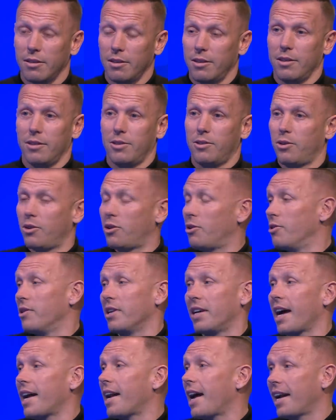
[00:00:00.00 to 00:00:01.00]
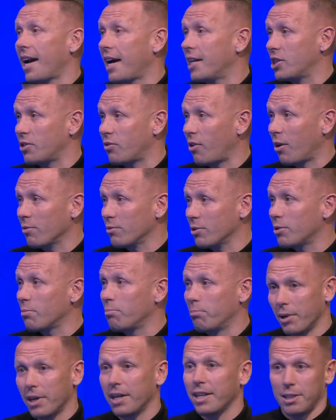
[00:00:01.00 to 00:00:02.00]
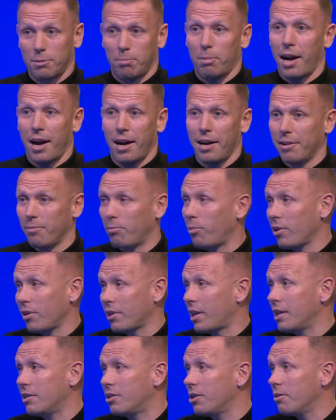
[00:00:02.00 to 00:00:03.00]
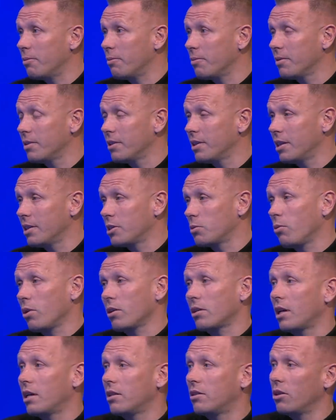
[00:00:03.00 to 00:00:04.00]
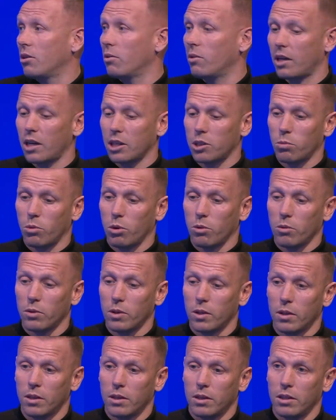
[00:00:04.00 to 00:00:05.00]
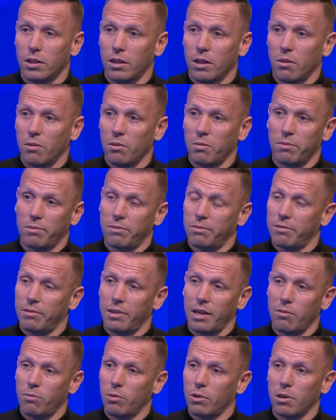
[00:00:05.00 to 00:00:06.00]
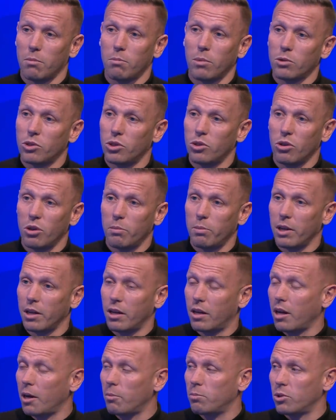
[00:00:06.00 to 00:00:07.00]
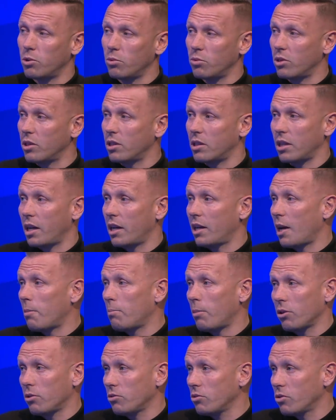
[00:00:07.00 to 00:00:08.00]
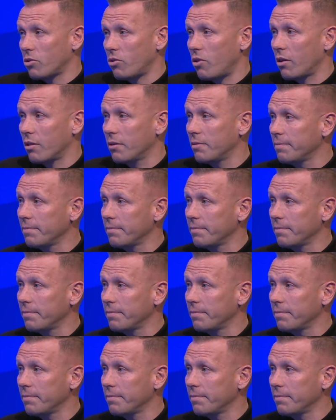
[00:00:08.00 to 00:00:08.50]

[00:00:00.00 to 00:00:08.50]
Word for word: yeah. couldn't get our heads around. But it's part of mm. what they do. It's what they do, and that's what you know. If they've won the most European Cups, who's to say their model's wrong?